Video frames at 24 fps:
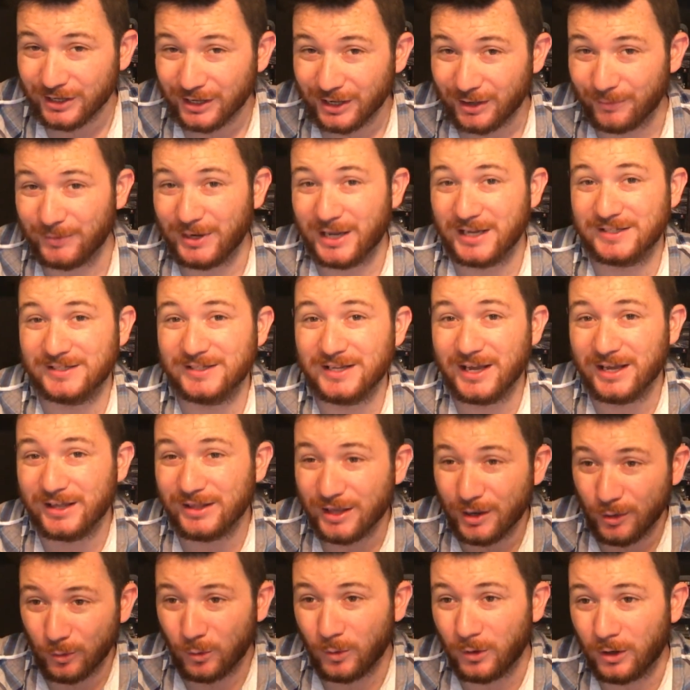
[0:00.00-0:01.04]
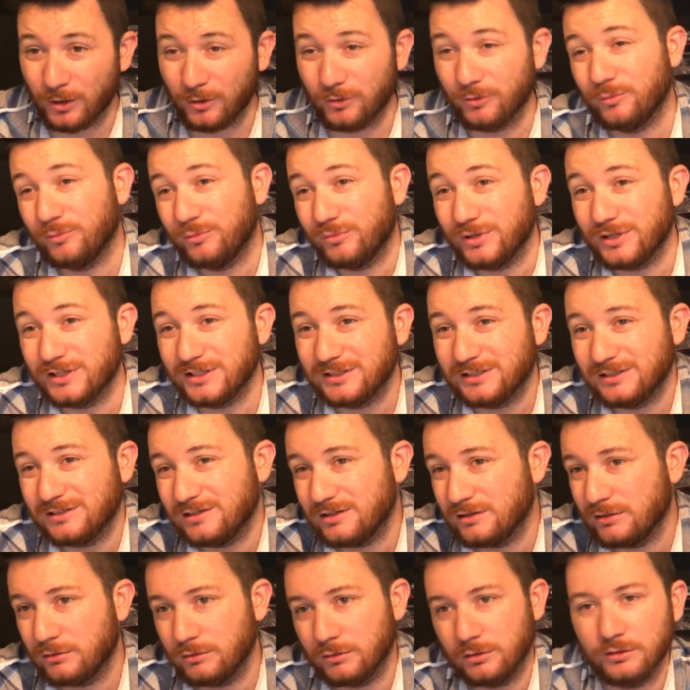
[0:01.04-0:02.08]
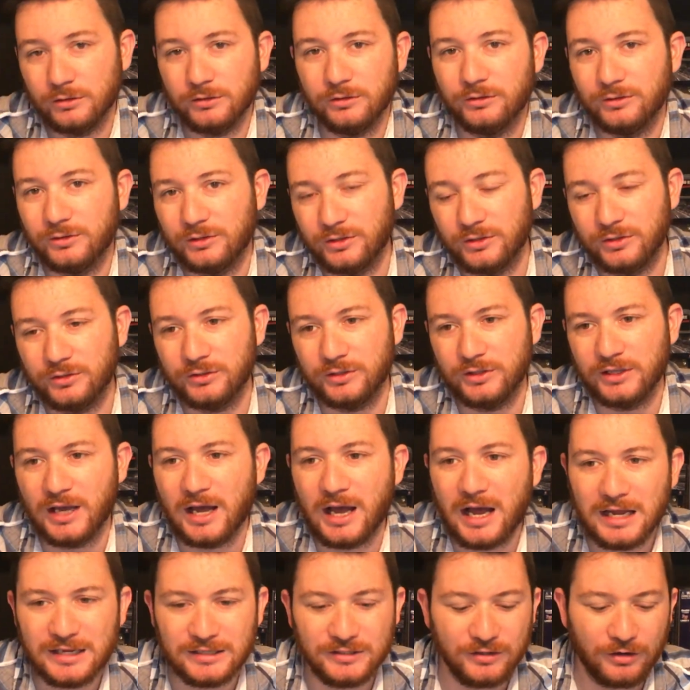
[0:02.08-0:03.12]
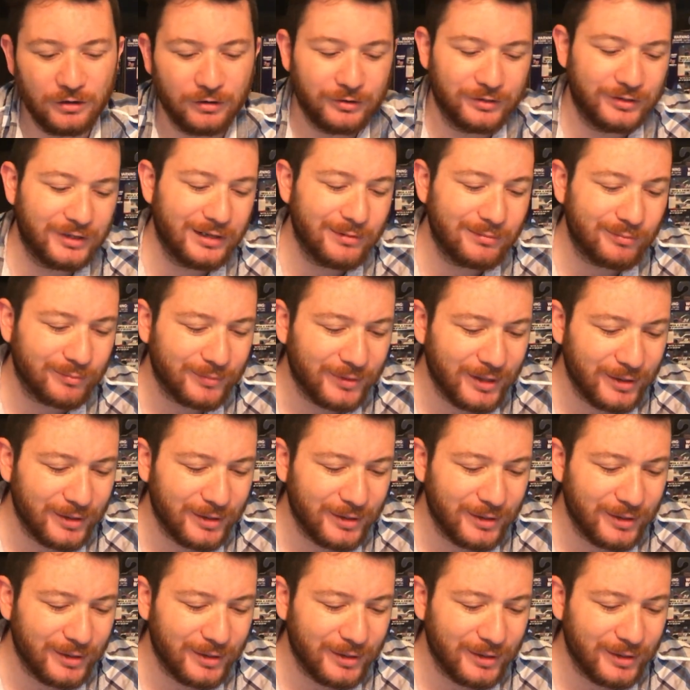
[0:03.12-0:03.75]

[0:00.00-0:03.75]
I'm not saying they won't, but the odds are they